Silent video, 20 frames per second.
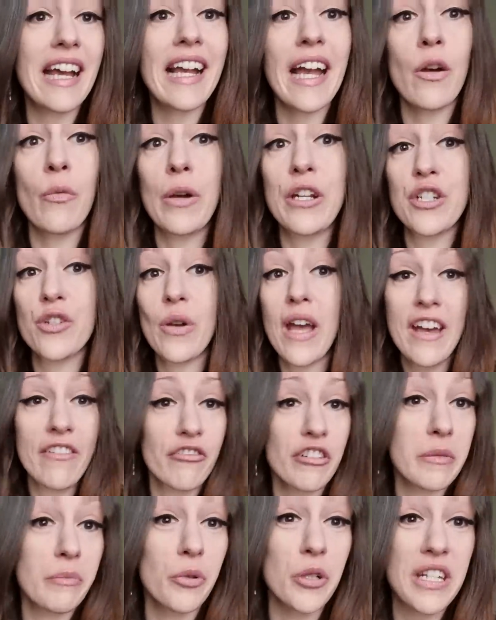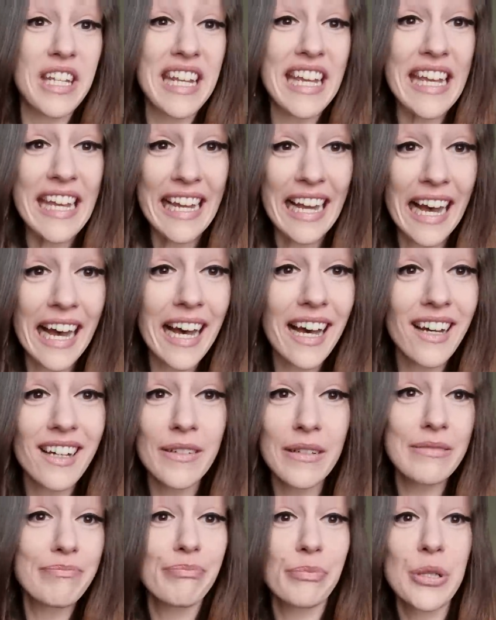Like I went to every Bottega
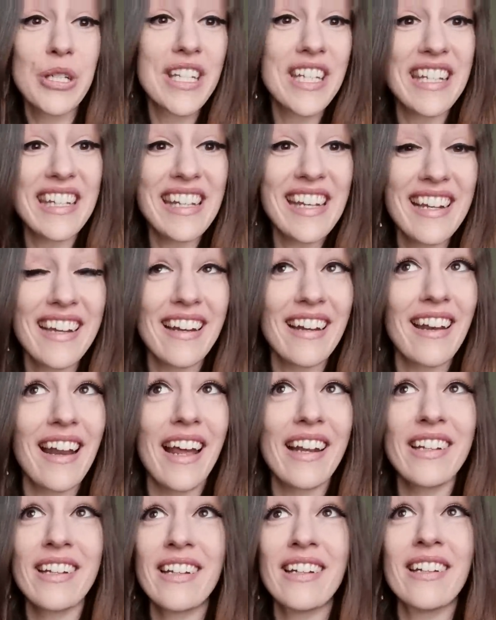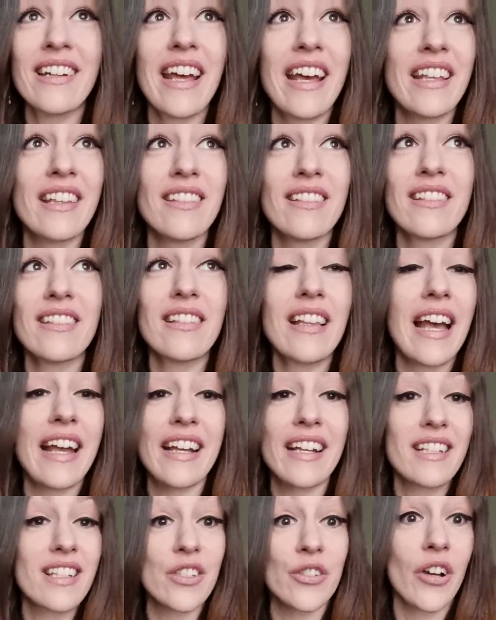uh, boutique in London, and
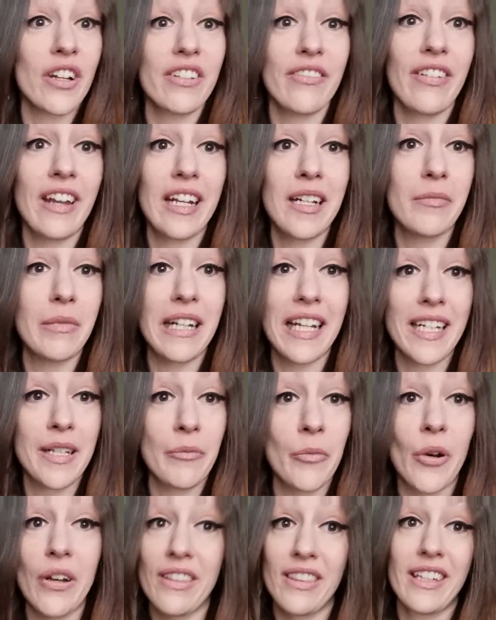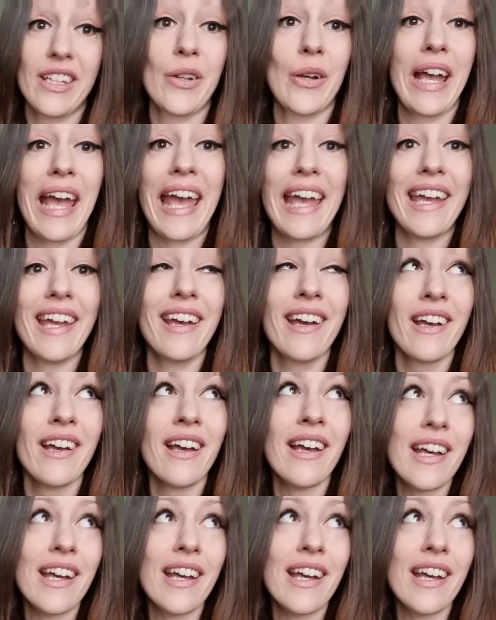like it's not available anymore in the UK.